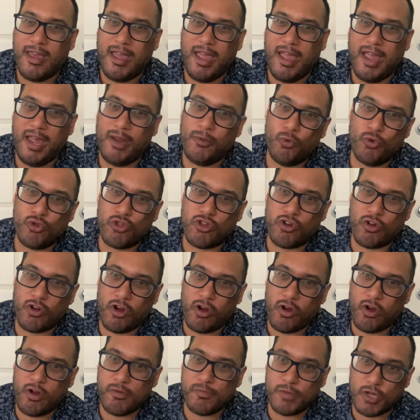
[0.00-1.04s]
And will
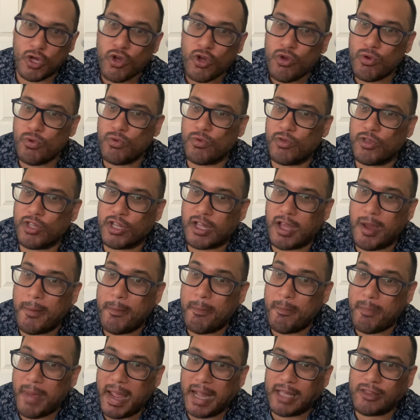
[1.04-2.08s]
Jahrome Hughes come
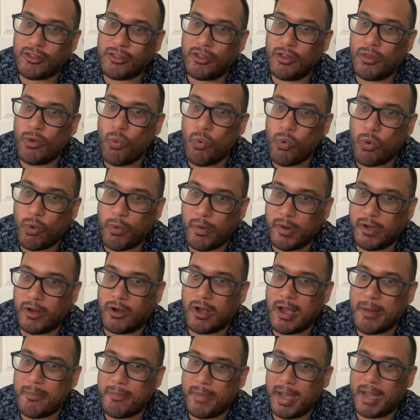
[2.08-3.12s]
back to not
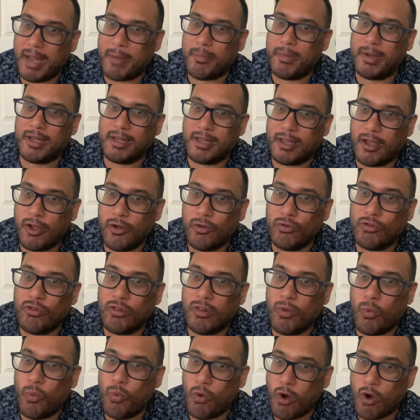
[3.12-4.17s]
come back, but go to
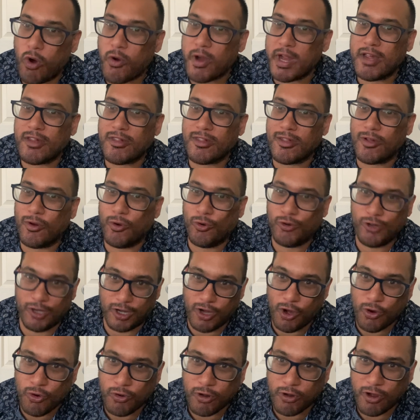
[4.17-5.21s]
the Warriors or the
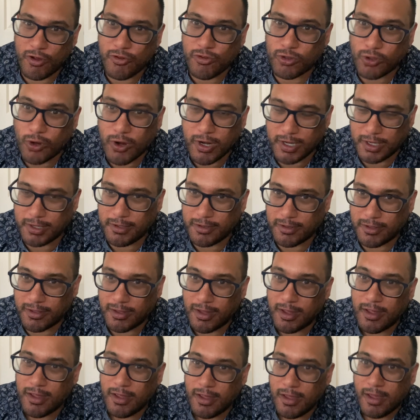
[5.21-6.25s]
Gold Coast Titans
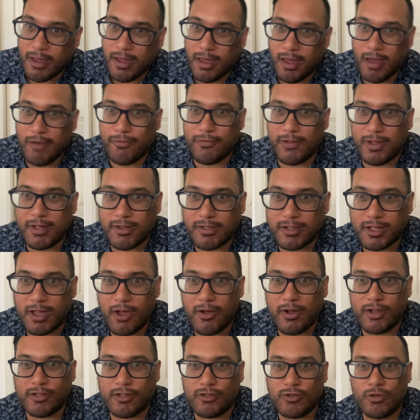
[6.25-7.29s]
if he is
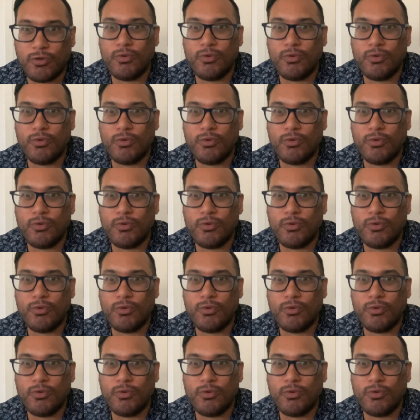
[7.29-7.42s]
going to